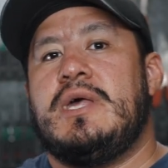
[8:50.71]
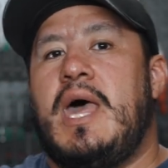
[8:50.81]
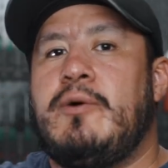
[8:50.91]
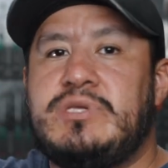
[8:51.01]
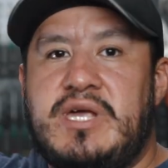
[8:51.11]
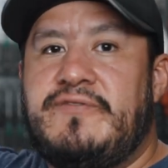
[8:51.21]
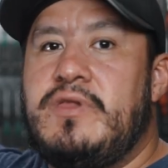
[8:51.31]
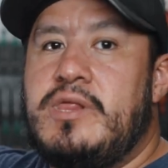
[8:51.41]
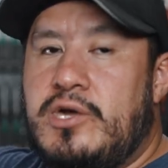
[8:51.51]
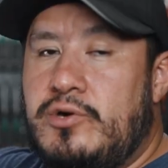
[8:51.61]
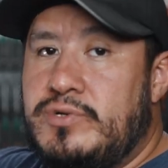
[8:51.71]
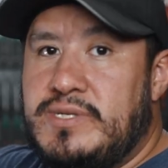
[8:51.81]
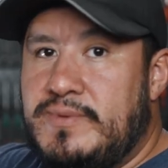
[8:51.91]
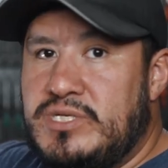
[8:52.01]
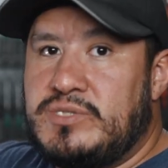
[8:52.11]
I would definitely go with
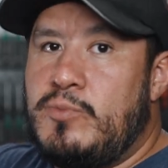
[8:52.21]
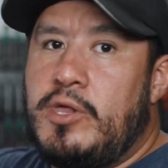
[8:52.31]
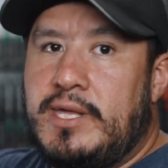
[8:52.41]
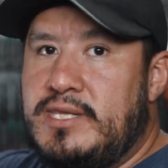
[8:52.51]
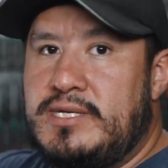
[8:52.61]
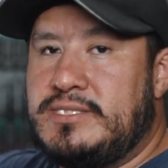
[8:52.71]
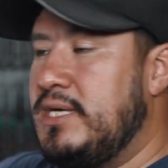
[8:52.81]
something small like this.